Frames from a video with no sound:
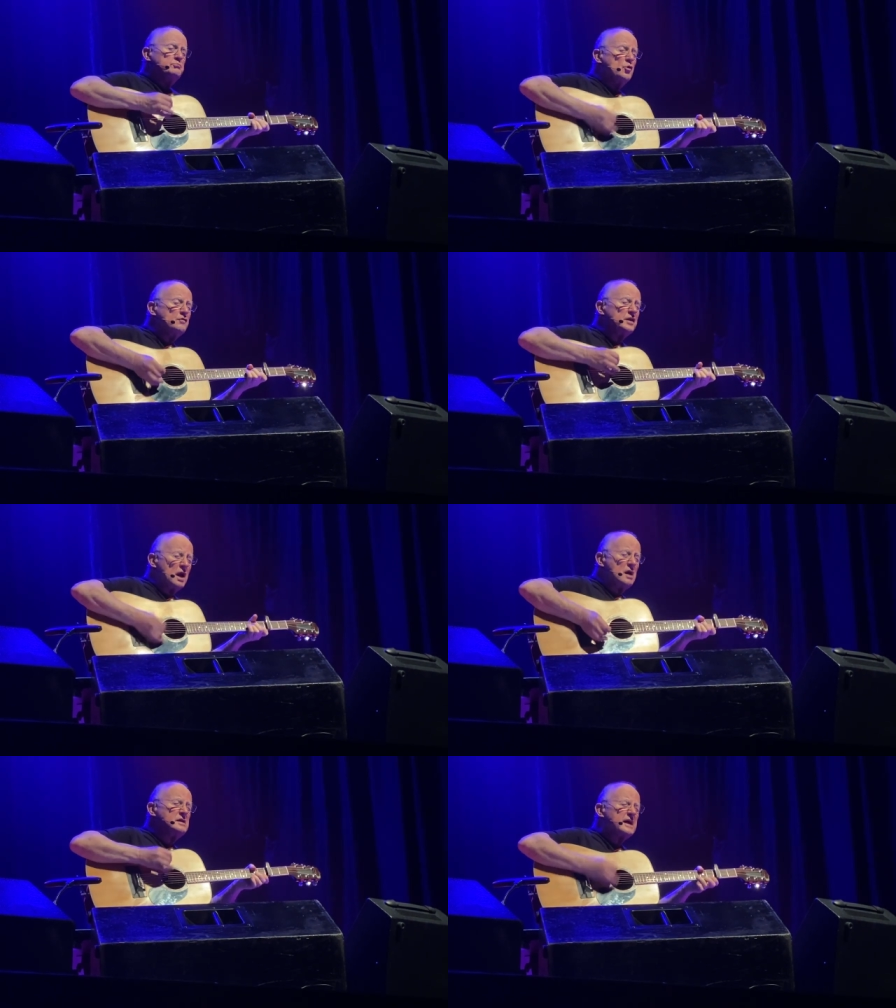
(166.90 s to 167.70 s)
Move
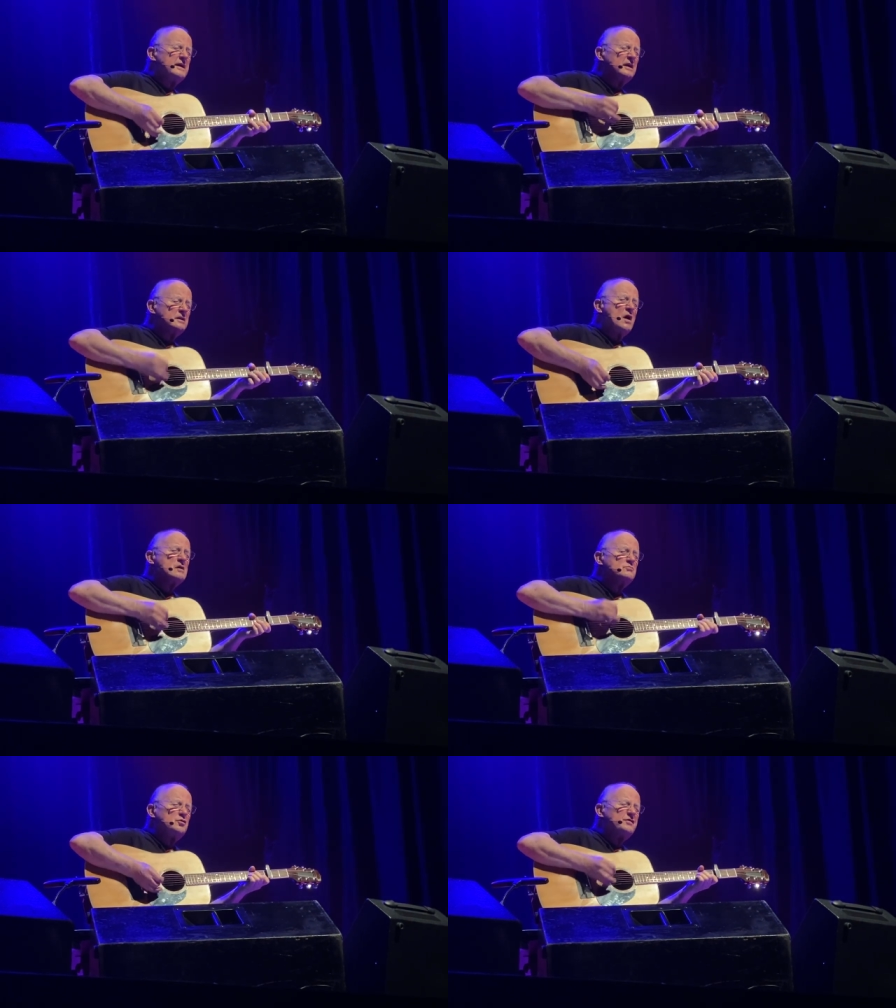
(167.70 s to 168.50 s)
along, get
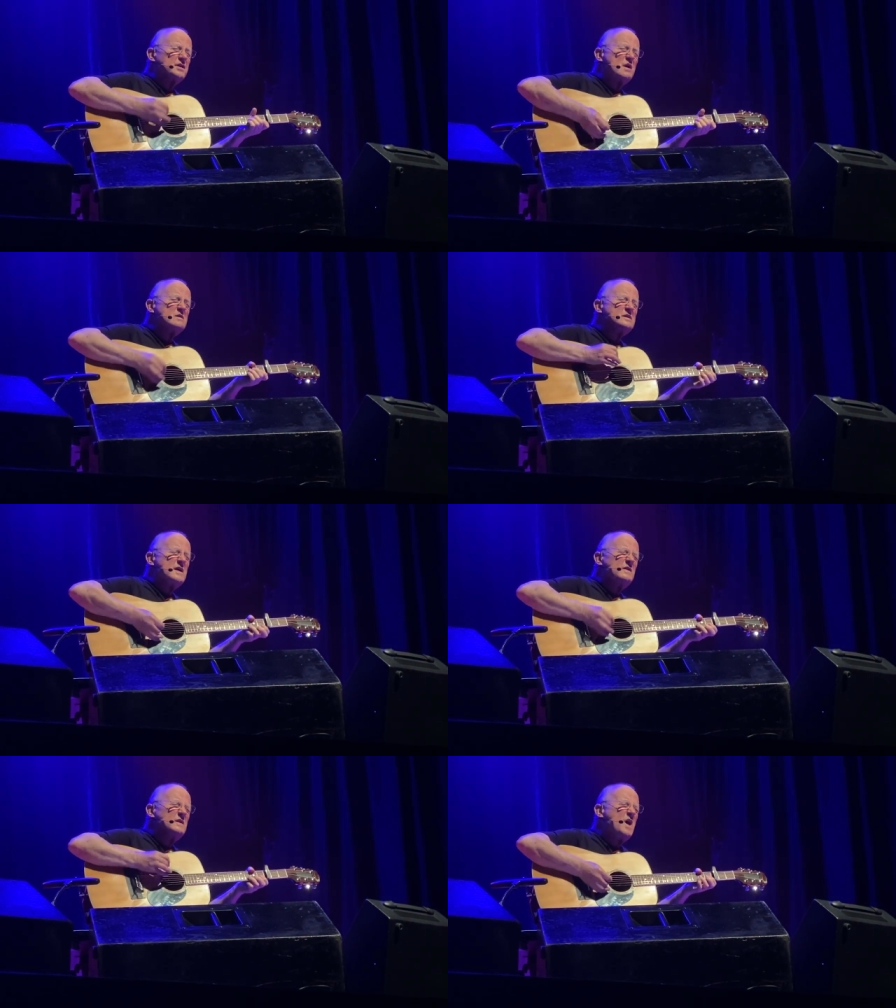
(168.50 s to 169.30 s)
along, move along,
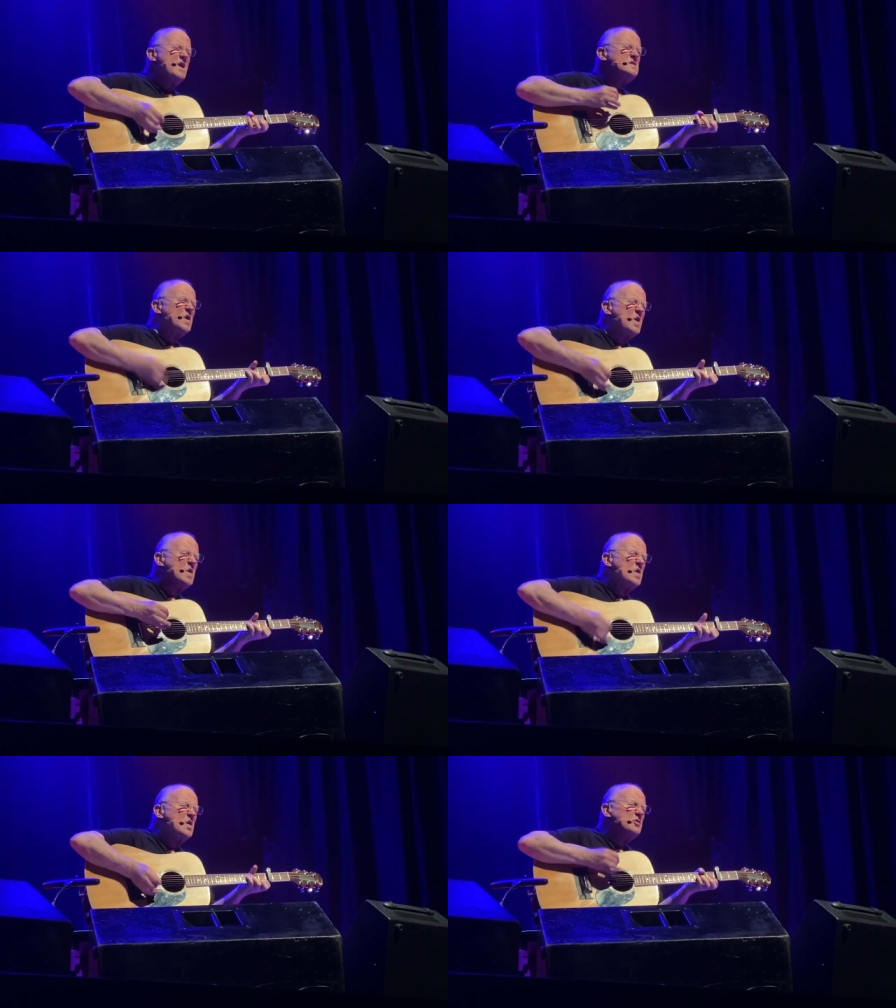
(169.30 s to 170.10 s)
get along, go,
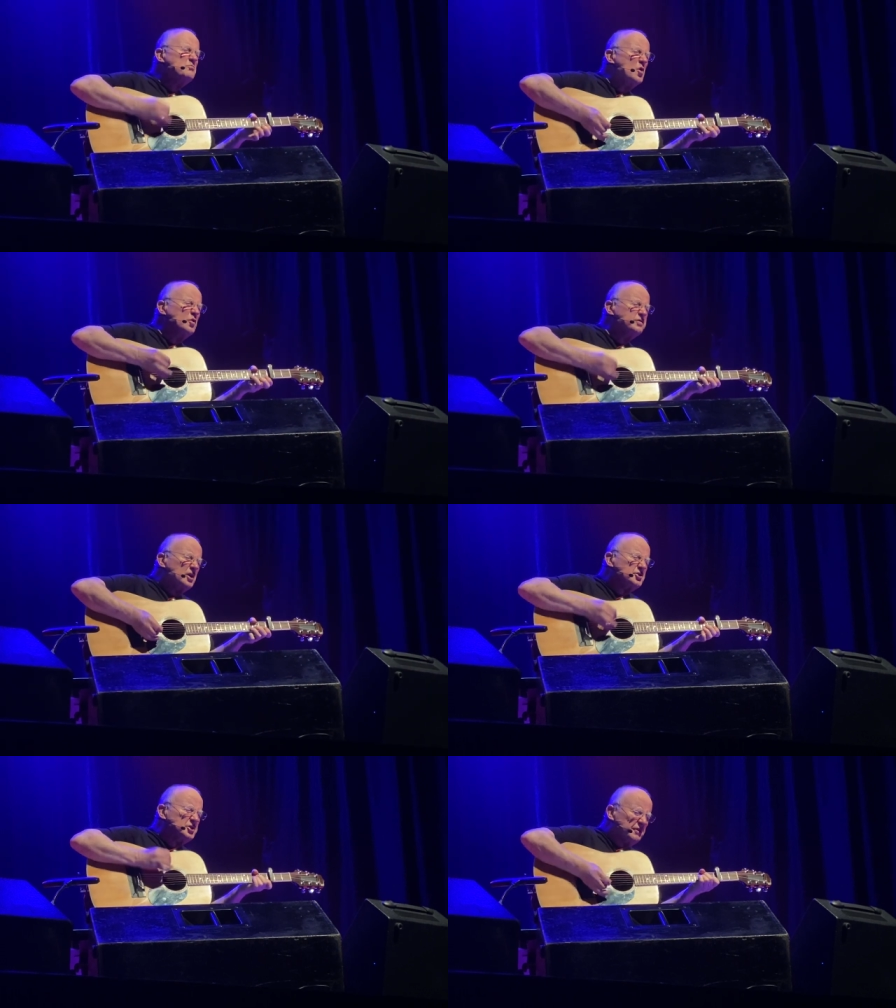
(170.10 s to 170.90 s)

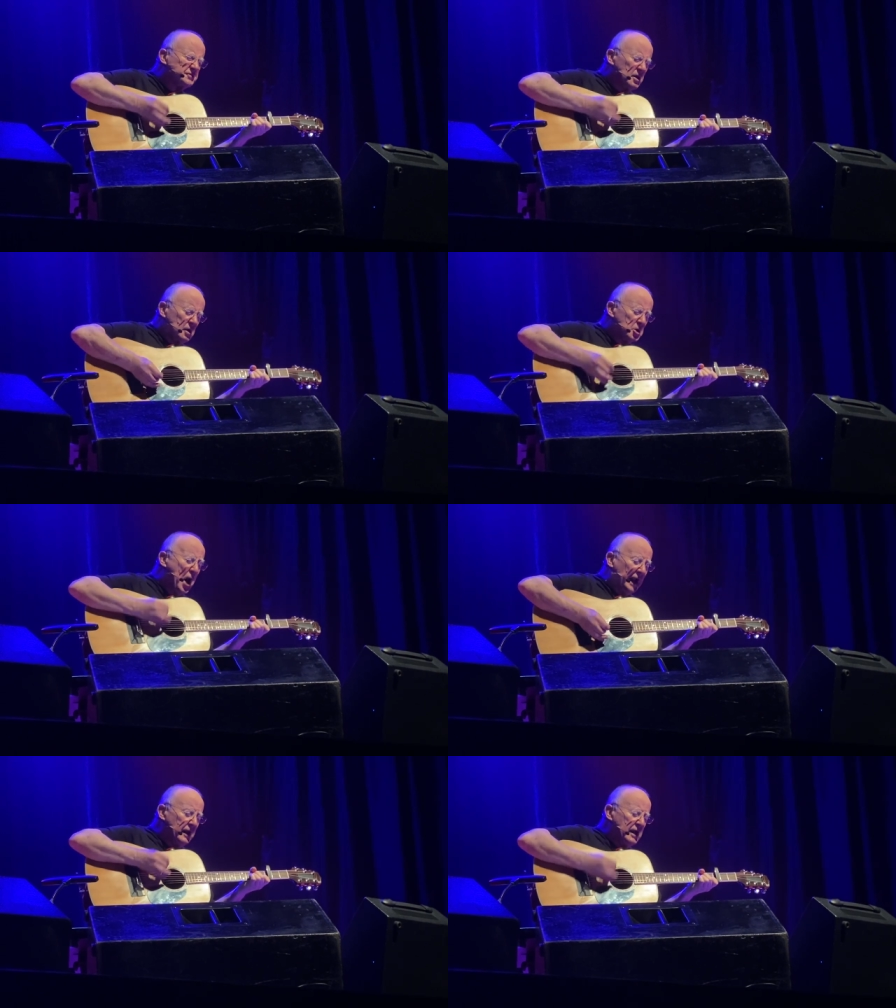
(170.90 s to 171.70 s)
move, shift.
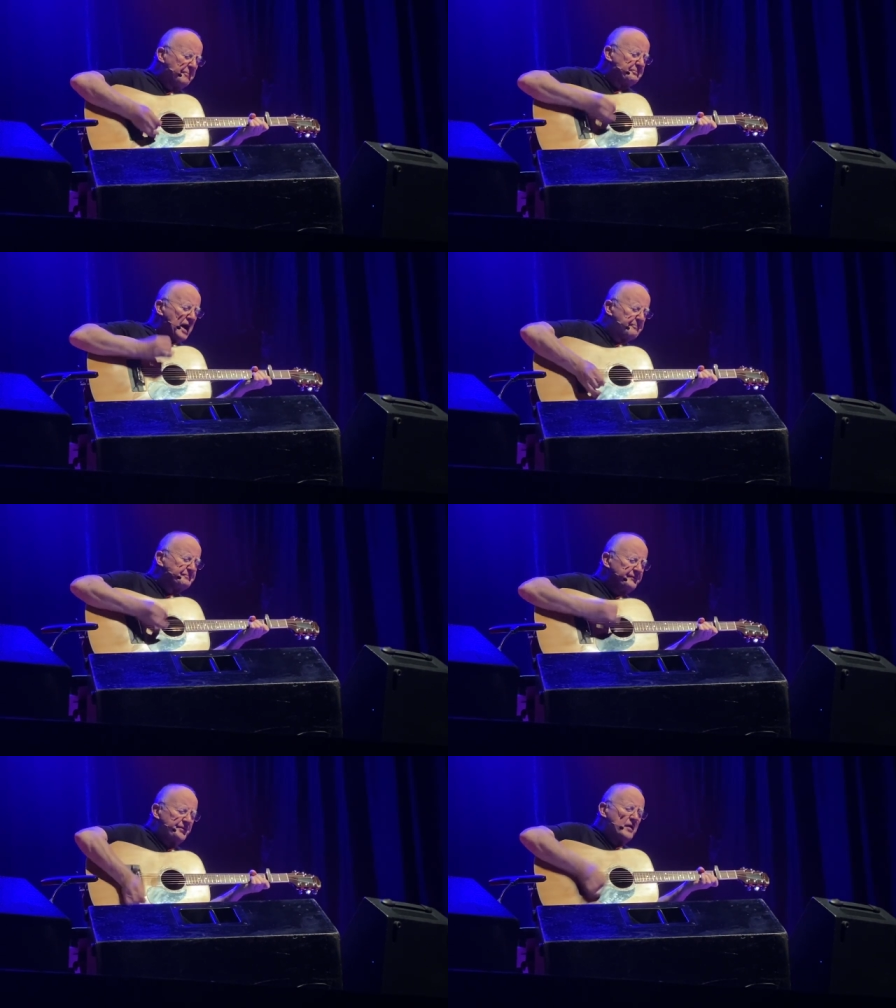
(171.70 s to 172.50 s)
Good,
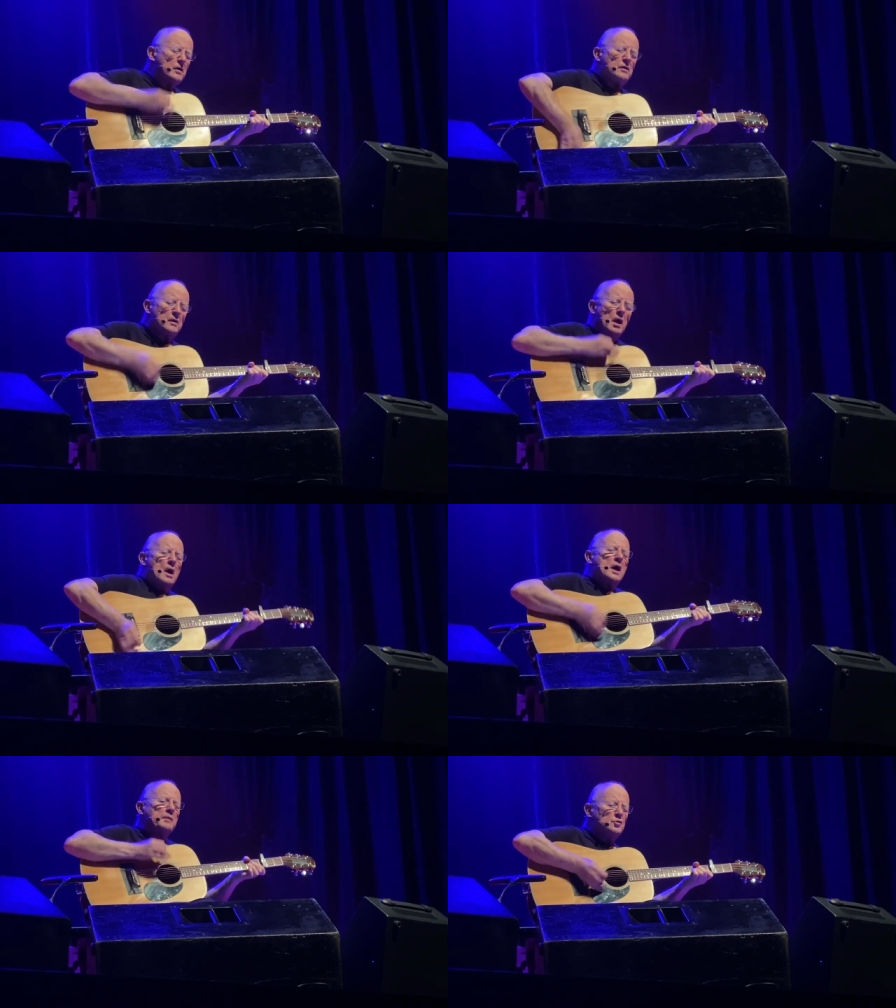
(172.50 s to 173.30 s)

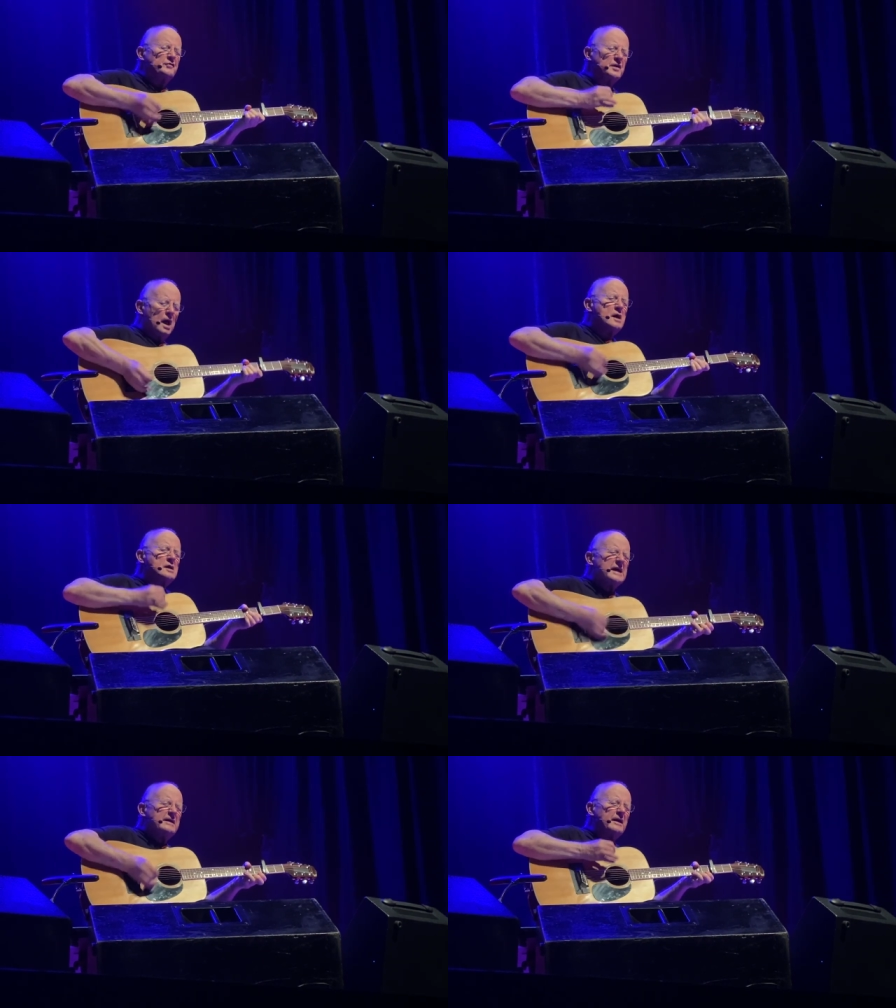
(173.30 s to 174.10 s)
Move
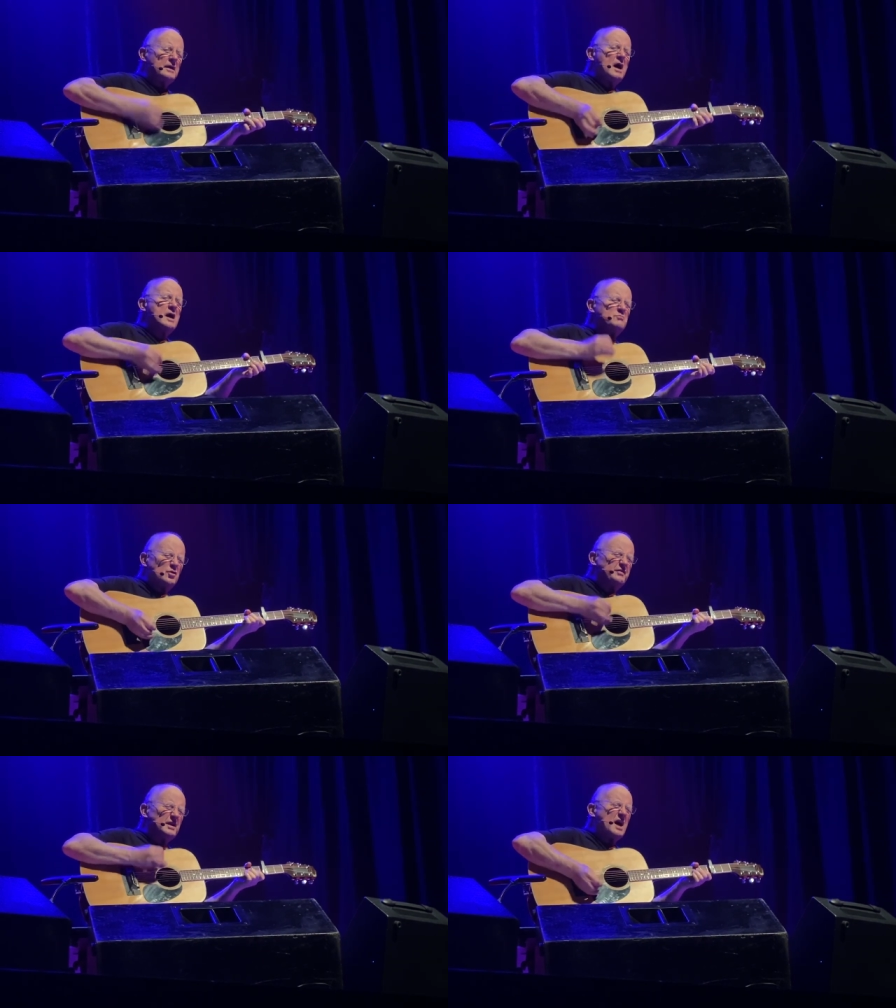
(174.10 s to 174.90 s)
along, get along,
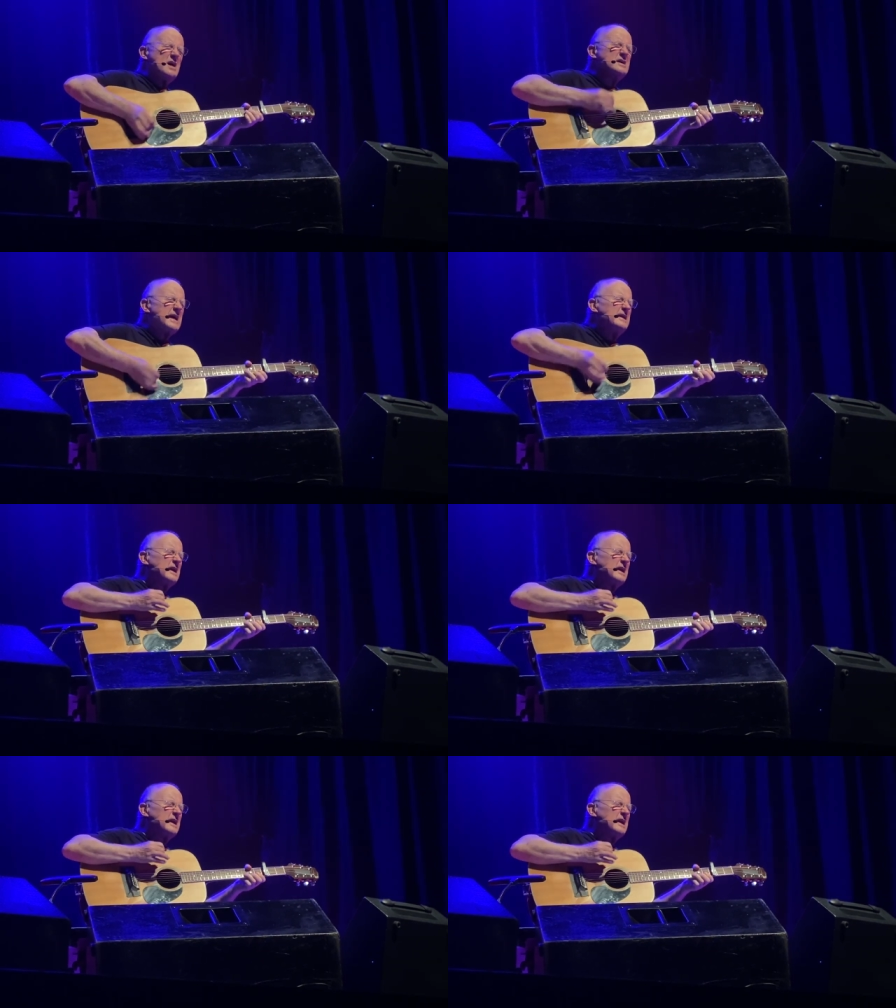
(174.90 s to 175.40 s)
move along, get